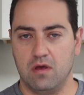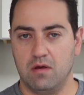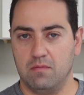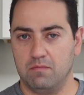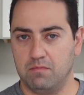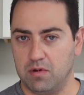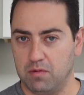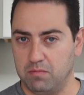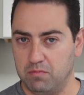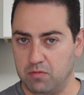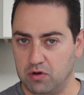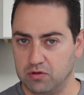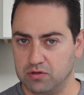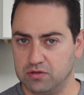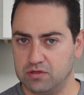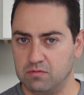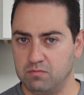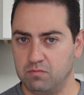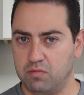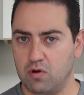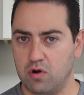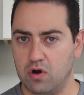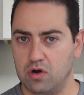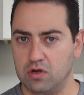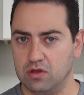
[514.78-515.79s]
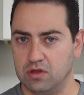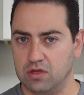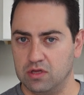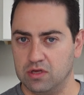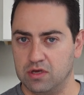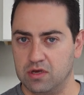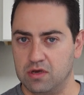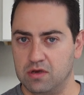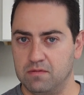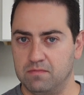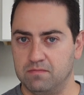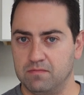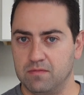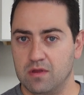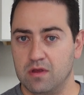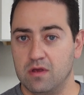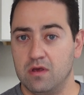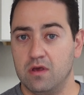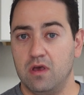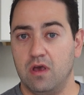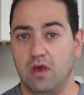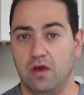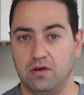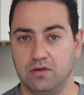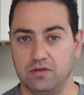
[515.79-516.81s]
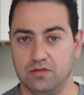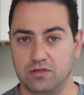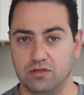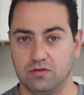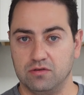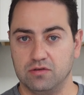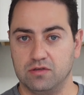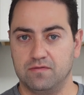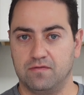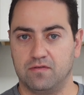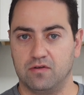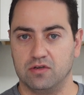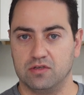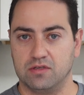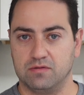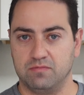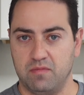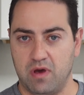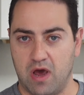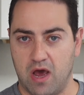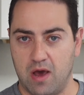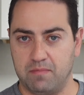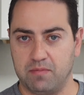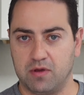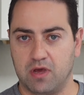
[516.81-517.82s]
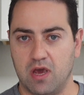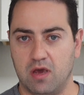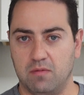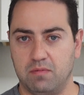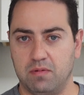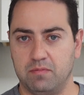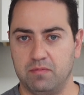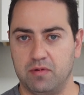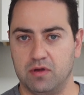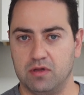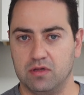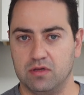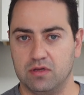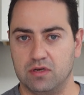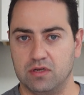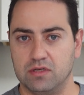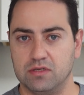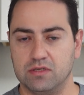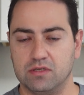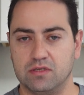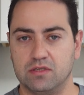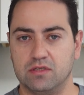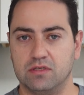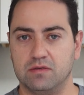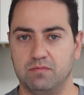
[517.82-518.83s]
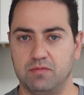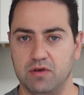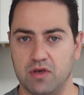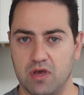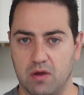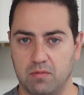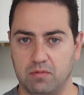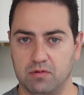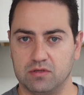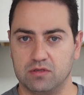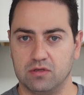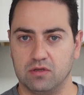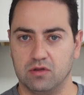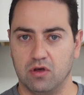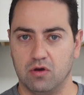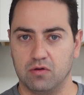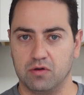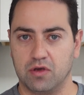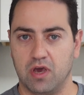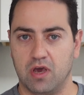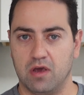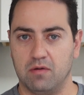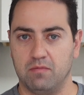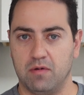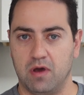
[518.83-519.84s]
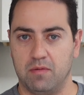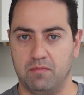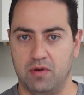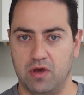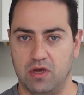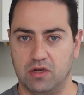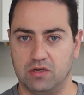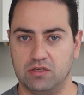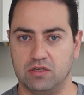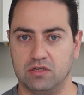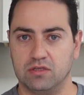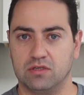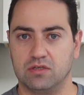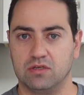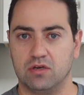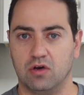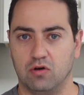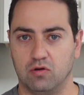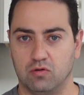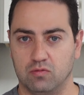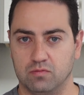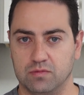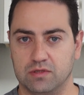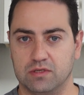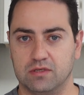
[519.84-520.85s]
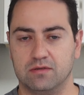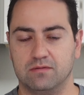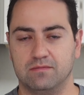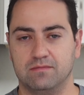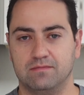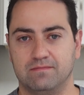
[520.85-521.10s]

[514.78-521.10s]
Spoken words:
But most importantly, it is used for its map capabilities to be able to locate my patients' homes.